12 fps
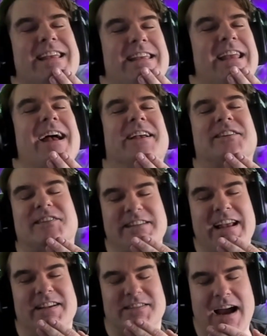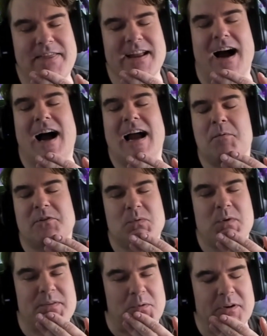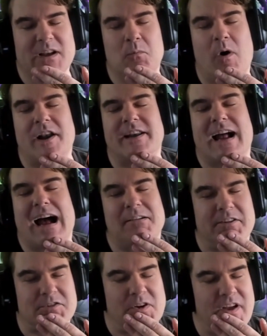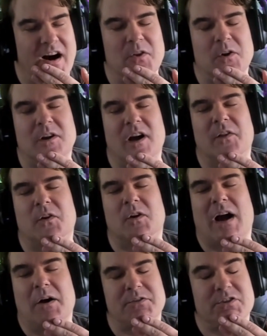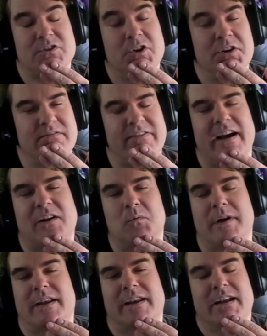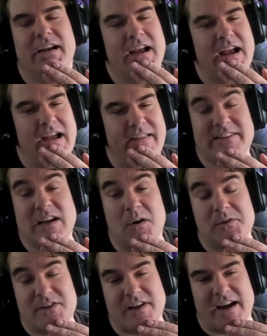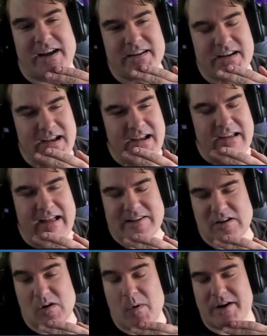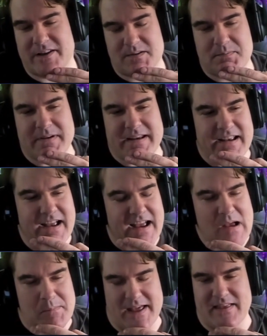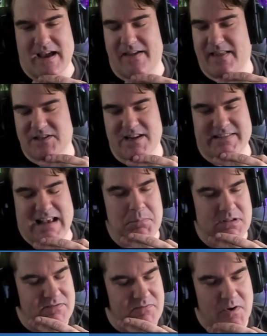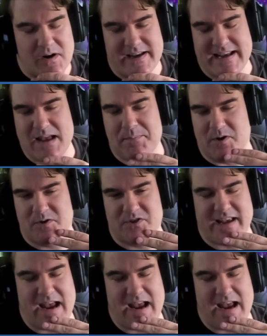Yes, yes. I think I was the one that really wanted to have it so that other other houses could in fact win. That's how it was designed. That's how I wanted it to be. But uh, that's an example of where E A producers